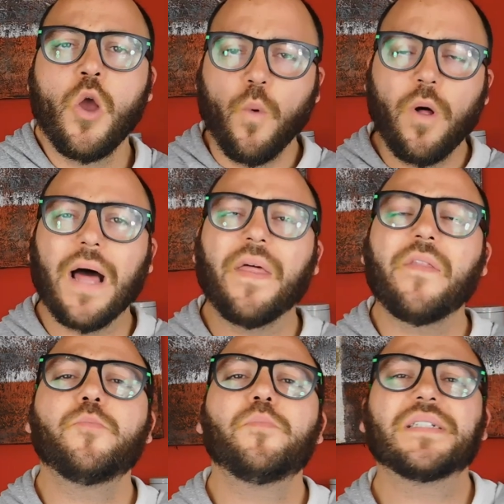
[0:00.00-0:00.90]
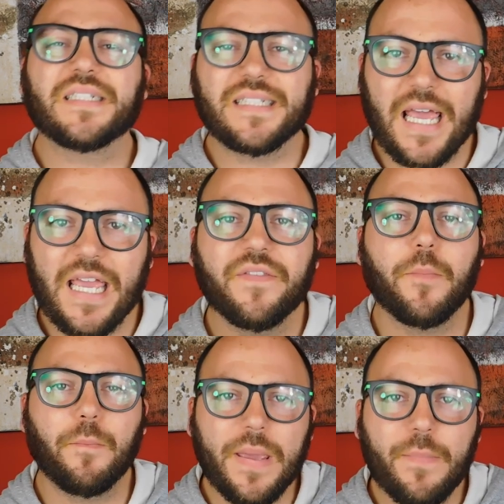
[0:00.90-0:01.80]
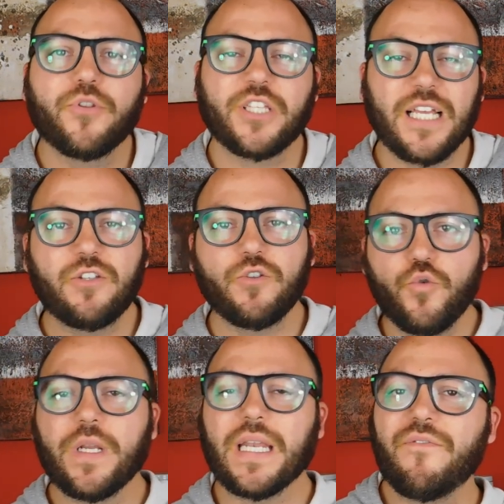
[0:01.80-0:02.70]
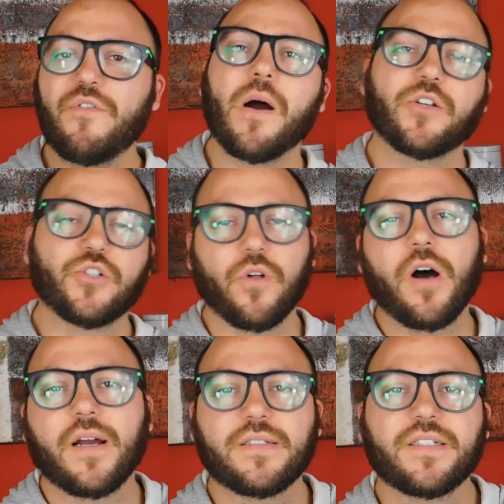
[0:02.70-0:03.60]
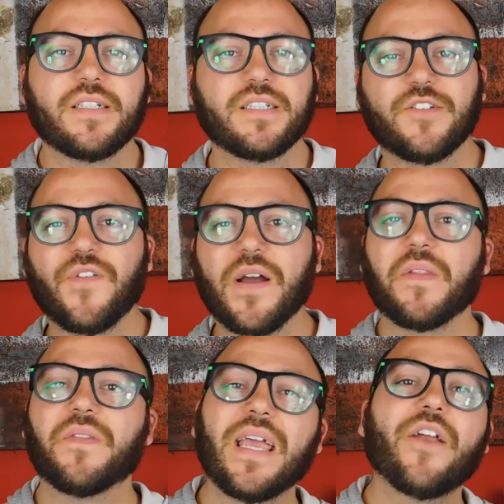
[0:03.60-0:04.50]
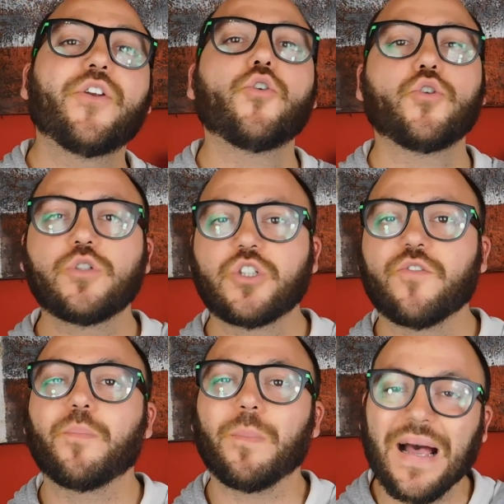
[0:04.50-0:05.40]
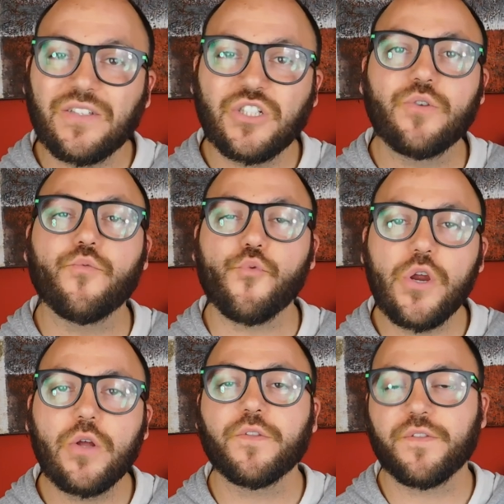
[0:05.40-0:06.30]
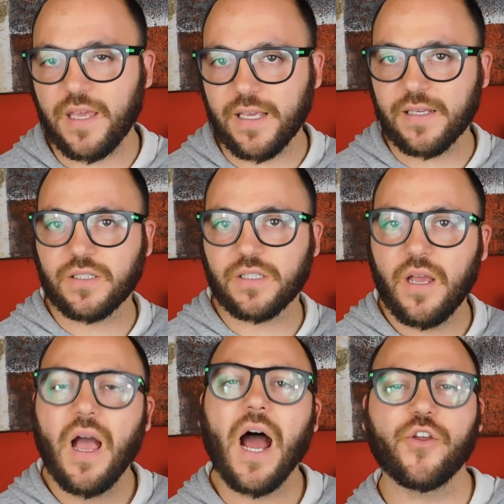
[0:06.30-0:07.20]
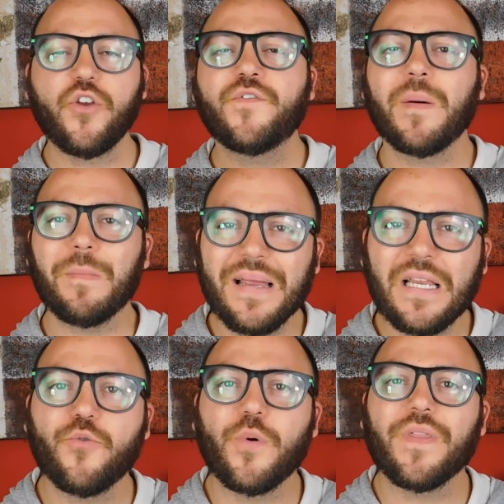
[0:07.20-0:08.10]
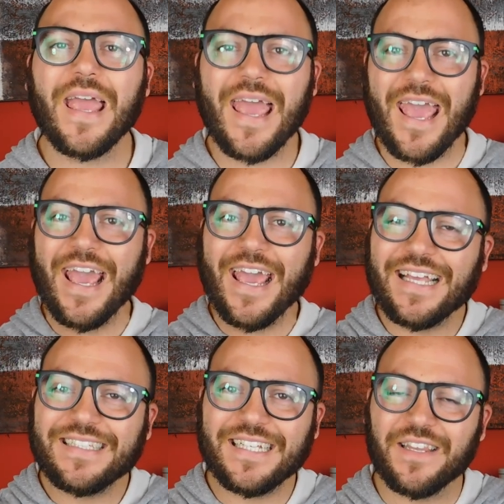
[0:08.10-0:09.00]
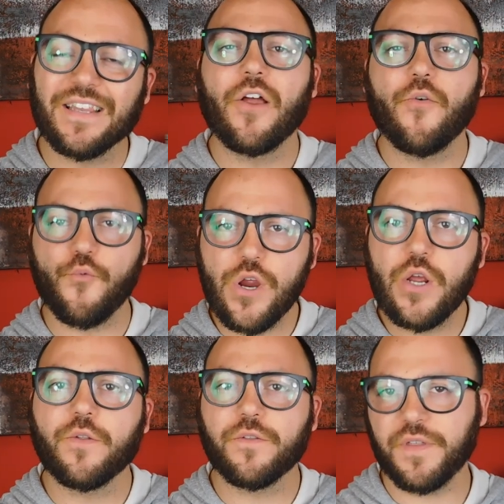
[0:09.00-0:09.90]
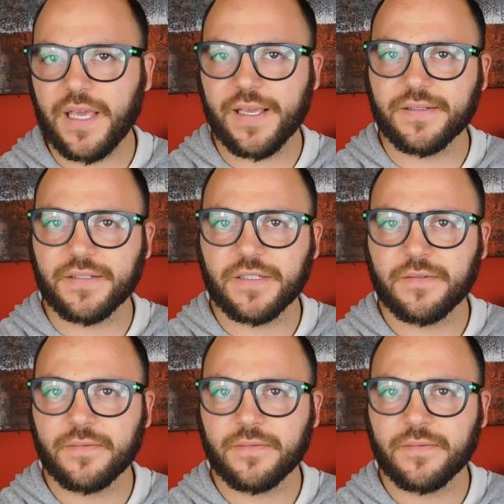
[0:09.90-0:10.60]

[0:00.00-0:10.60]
Well, another mistake that people tend to do in every martial arts is the fact that they are not used to punching real things. Are you familiar with hitting real things?